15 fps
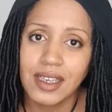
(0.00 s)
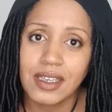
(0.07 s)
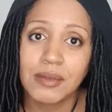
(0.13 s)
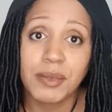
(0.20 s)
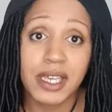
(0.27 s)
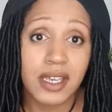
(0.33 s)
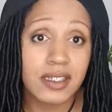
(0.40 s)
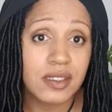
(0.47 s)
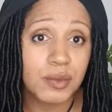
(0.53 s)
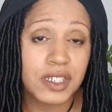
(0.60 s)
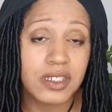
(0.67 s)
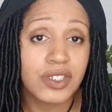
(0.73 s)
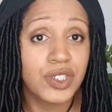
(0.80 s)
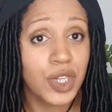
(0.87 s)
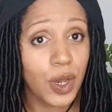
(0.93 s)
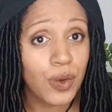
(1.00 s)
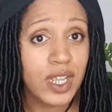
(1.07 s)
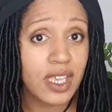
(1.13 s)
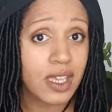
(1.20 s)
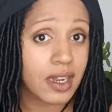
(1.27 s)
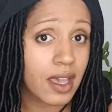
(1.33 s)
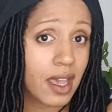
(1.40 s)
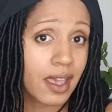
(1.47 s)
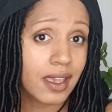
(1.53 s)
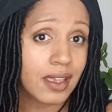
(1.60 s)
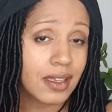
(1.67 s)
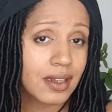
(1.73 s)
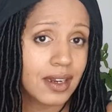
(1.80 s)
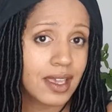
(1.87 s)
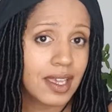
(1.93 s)
my husband Tony and I
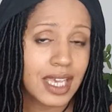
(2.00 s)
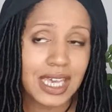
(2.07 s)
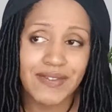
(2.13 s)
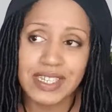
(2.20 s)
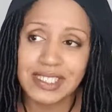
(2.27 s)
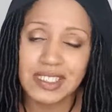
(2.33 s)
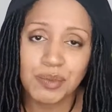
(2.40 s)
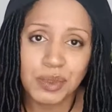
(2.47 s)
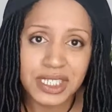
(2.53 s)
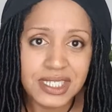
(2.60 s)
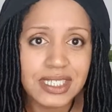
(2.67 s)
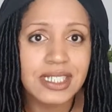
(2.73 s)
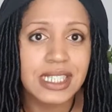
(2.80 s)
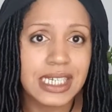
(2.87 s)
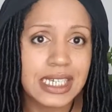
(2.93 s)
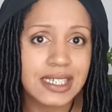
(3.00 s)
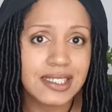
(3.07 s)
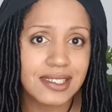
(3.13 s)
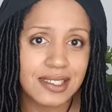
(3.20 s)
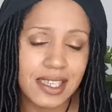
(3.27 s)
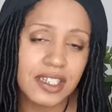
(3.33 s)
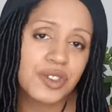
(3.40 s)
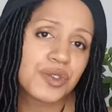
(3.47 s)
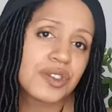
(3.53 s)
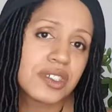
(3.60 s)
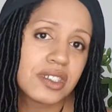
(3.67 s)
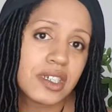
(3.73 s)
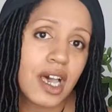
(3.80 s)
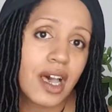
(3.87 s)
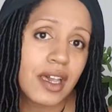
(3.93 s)
have explicitly scheduled
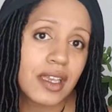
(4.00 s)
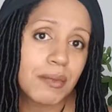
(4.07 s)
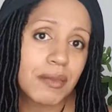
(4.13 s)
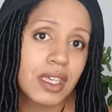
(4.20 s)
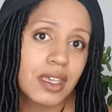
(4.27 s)
time,